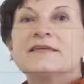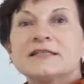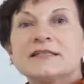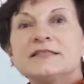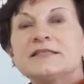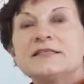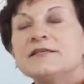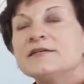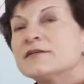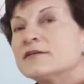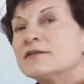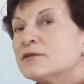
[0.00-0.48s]

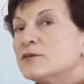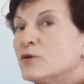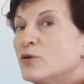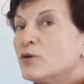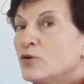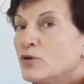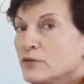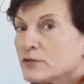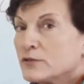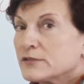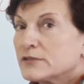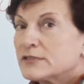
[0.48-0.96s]

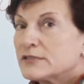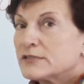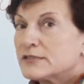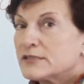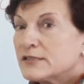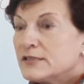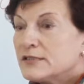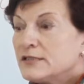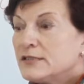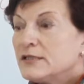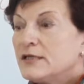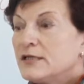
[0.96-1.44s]

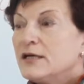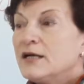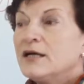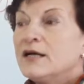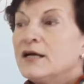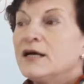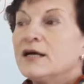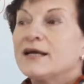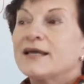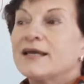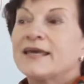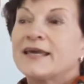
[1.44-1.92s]
6-year-olds
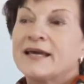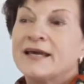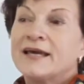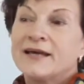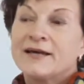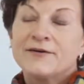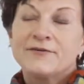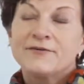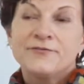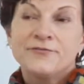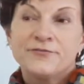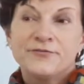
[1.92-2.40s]

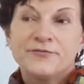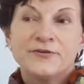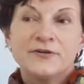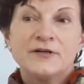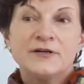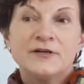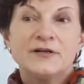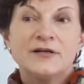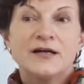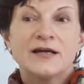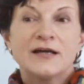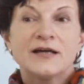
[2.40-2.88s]
have
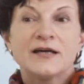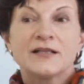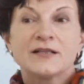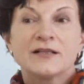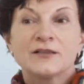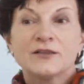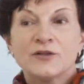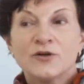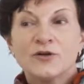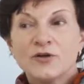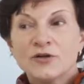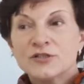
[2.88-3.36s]
a
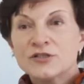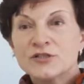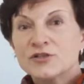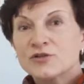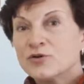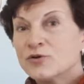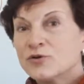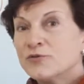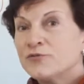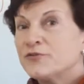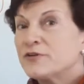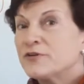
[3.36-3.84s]
lot
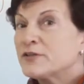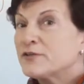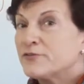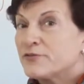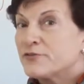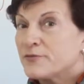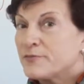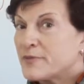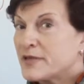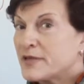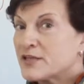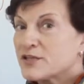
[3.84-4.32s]
of
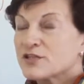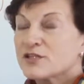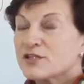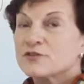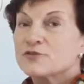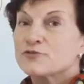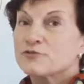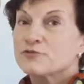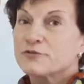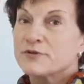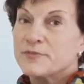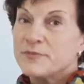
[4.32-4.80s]
information
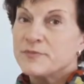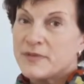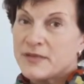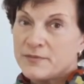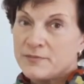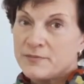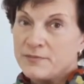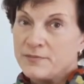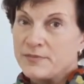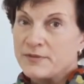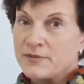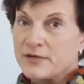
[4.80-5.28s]
to
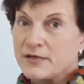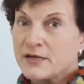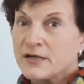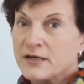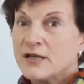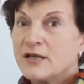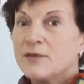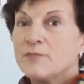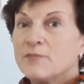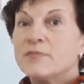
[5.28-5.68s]
remember,